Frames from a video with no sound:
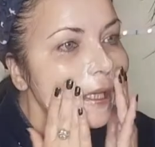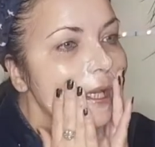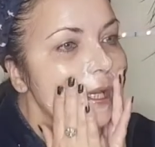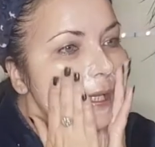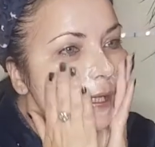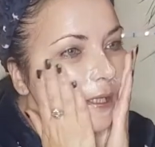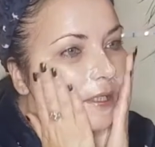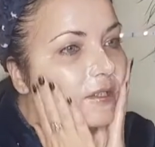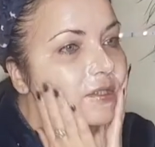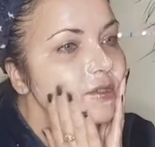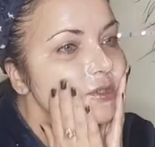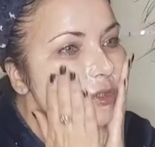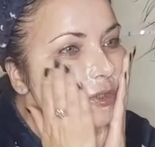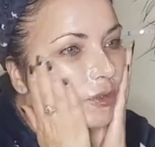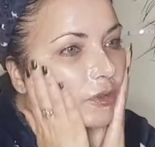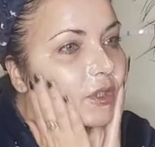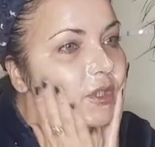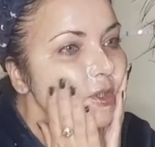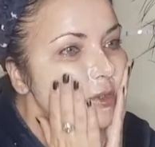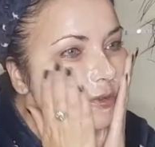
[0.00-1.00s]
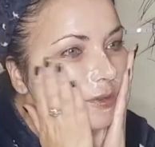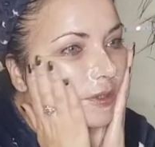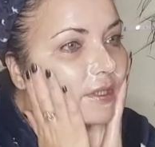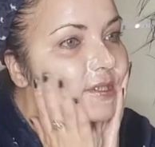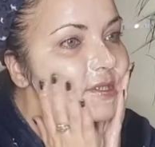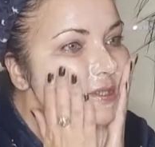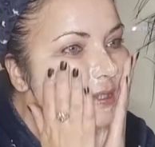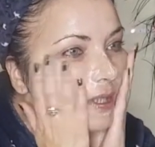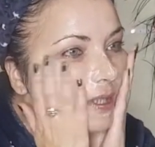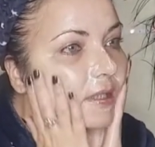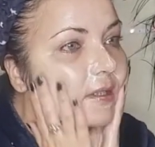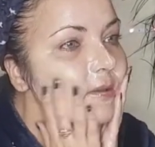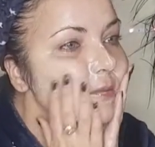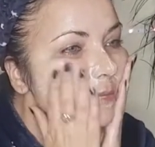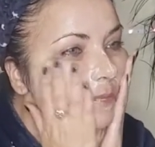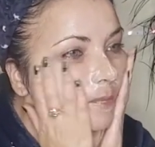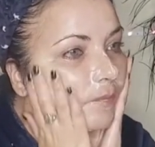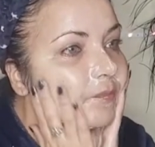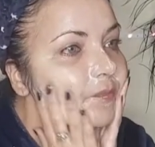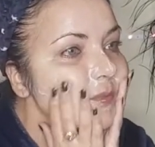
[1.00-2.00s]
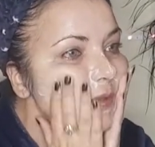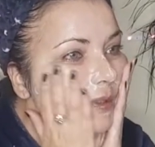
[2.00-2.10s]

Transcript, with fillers: and cooling on the skin.